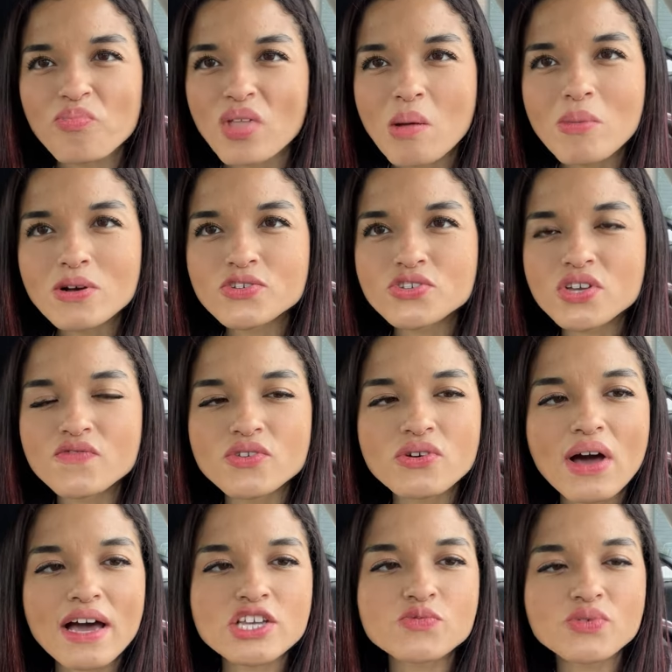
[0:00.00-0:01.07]
most of you
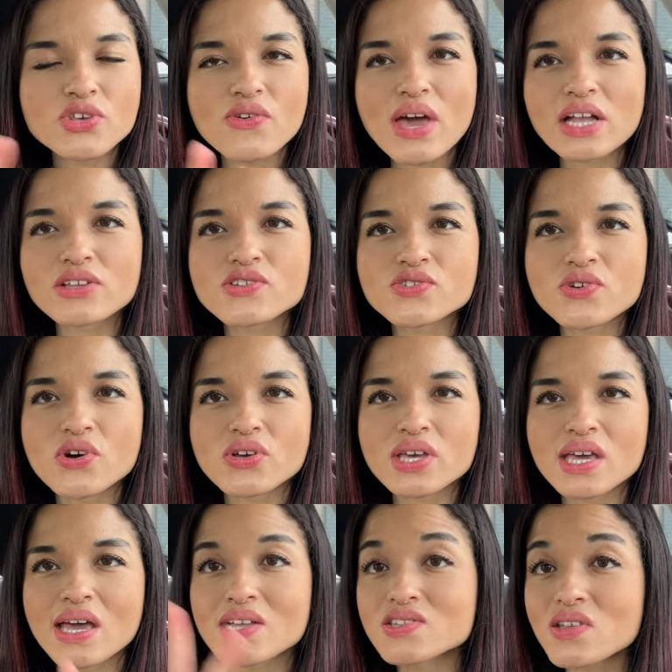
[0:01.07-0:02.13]
guys, when you get this
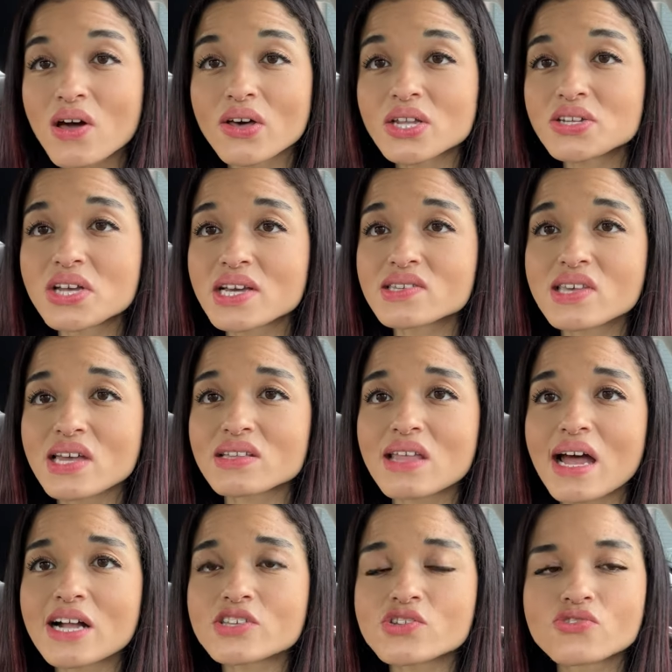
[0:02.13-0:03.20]
cookie, it's not going to taste like
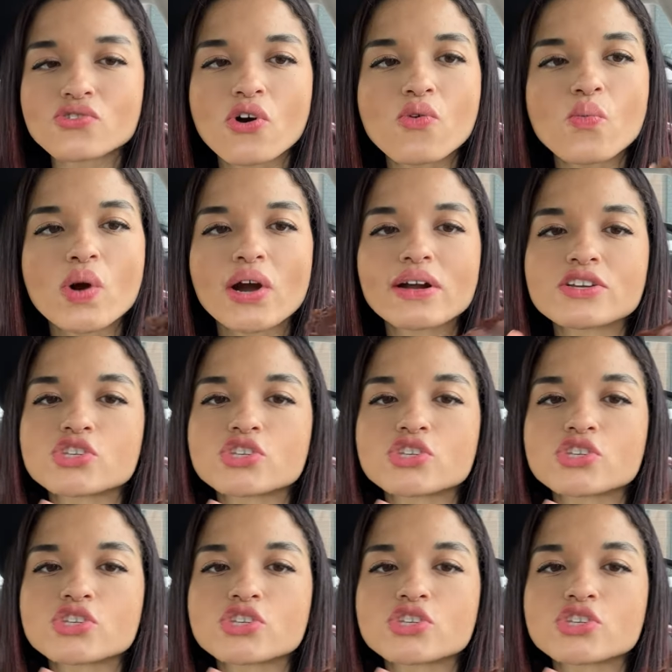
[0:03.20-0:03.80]
that, so don't worry.